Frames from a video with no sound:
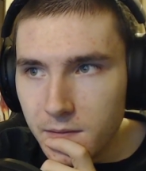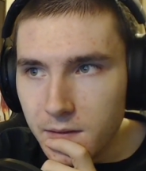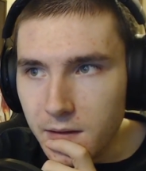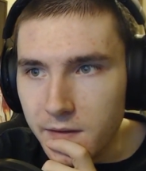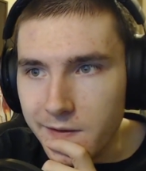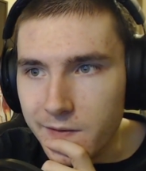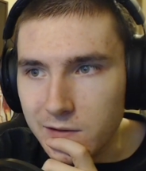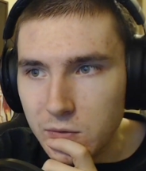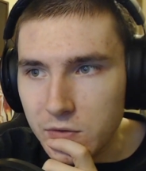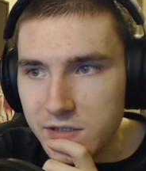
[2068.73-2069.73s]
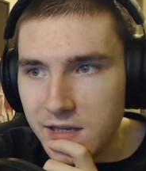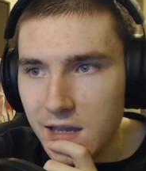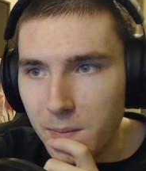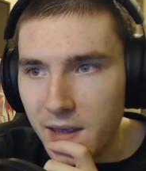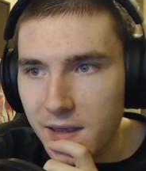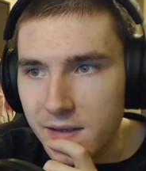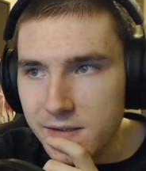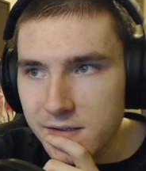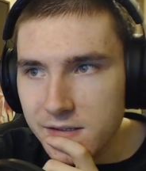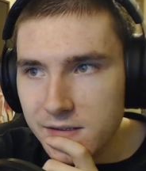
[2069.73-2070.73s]
And then the Lord's name
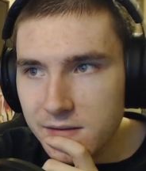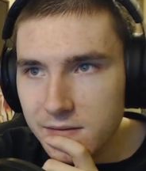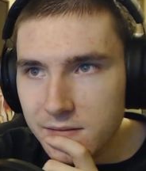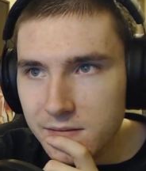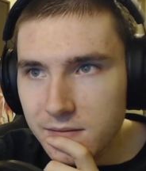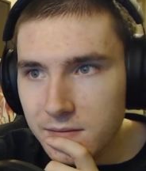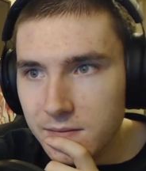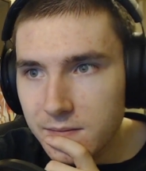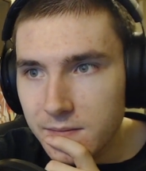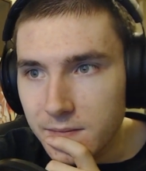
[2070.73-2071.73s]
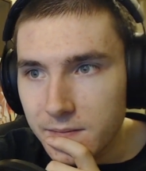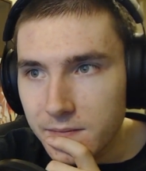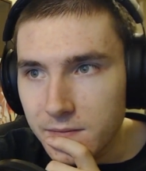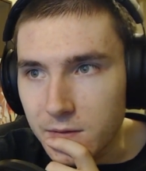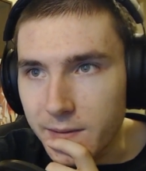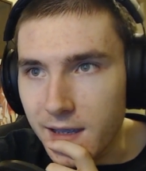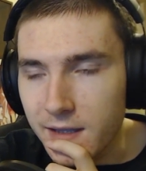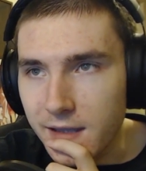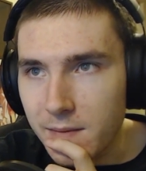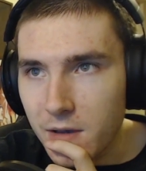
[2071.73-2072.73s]
is... Do we get a
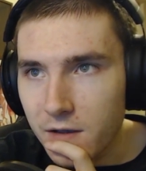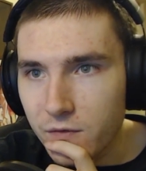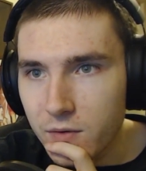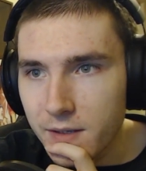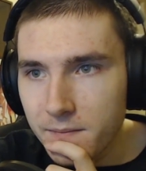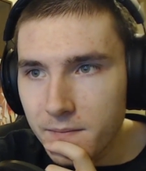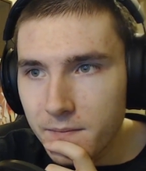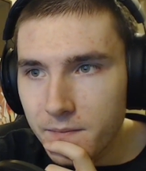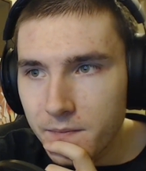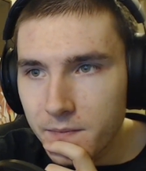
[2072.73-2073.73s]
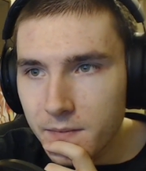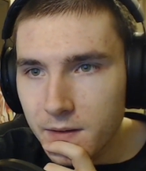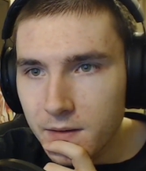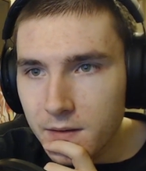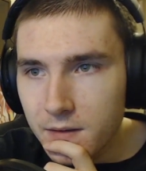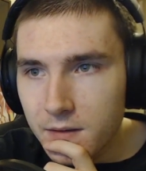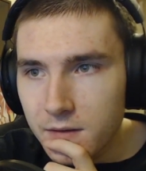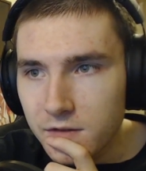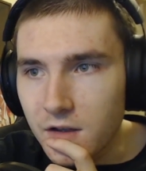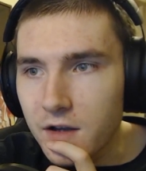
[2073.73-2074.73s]
name card for him?
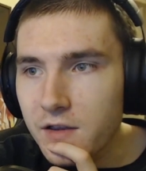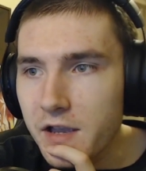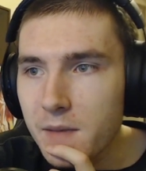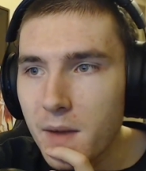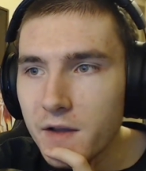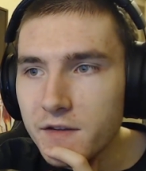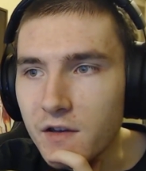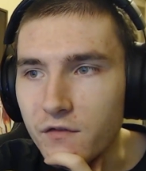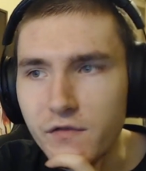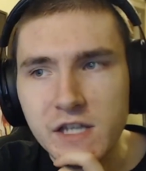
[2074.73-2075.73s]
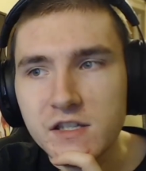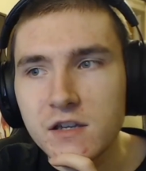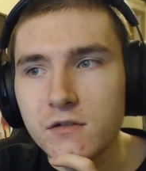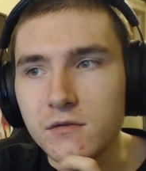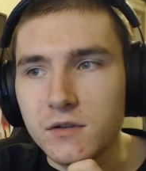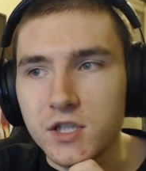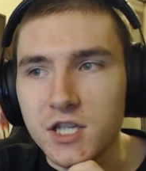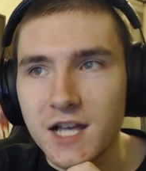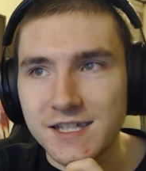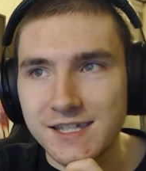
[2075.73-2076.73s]
Dark Knight Commander Vixur
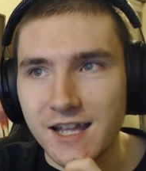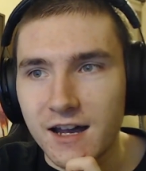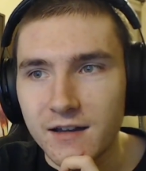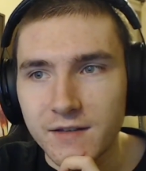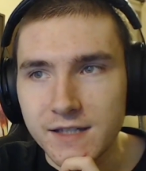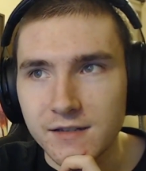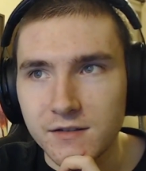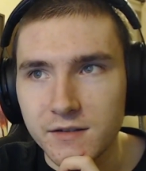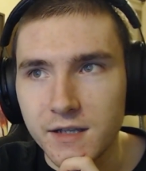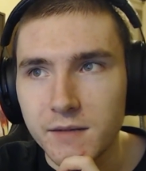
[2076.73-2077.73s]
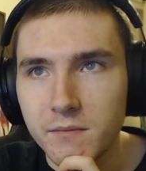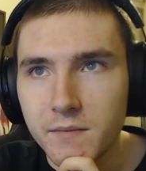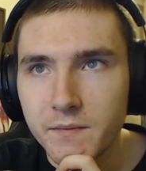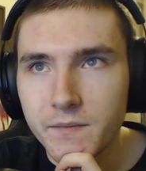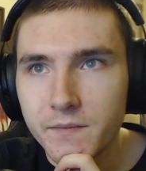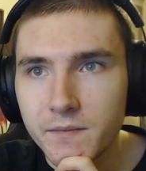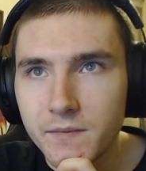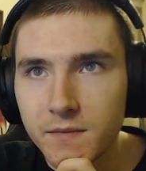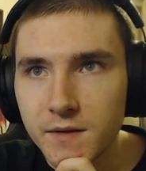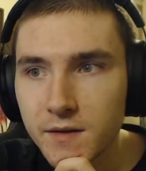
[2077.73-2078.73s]
Ulshasta. That's a good name.
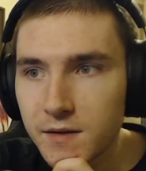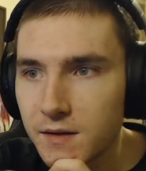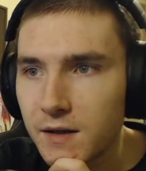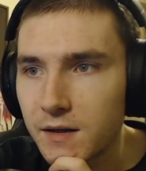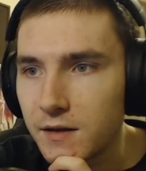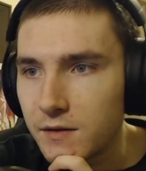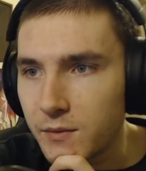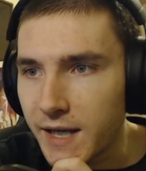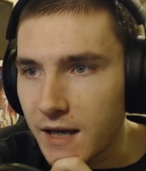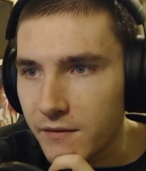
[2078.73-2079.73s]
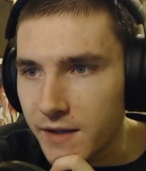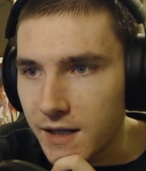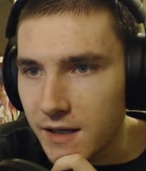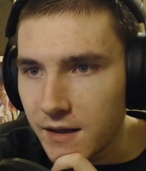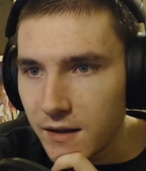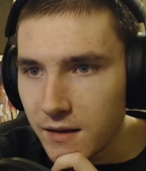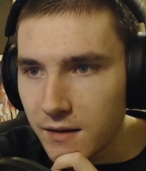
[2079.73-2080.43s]
Uh, do we have any